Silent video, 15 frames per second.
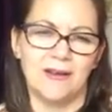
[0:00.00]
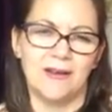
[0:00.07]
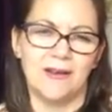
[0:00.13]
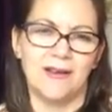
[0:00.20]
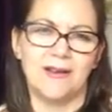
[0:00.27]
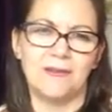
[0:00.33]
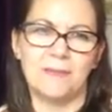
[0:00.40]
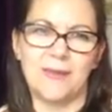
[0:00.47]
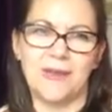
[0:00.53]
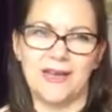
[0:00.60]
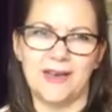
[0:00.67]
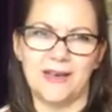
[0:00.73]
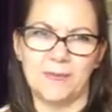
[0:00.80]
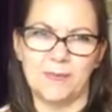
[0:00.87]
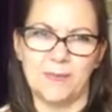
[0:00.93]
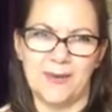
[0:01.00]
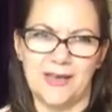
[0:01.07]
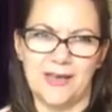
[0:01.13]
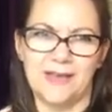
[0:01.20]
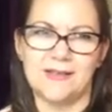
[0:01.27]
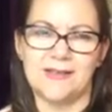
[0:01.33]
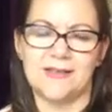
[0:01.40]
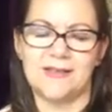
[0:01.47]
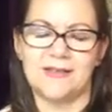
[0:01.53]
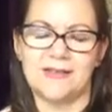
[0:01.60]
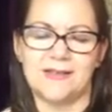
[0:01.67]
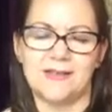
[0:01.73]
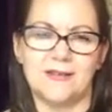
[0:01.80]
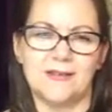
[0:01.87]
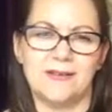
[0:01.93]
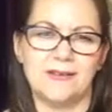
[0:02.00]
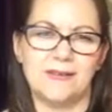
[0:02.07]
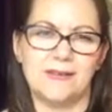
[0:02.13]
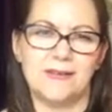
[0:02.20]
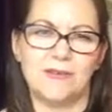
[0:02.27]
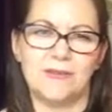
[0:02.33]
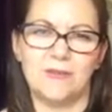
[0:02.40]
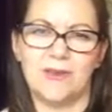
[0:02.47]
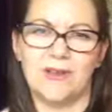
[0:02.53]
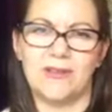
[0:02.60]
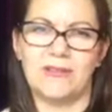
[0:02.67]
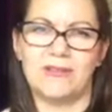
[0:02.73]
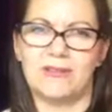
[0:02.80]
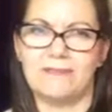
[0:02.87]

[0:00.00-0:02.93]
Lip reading: and being at peace with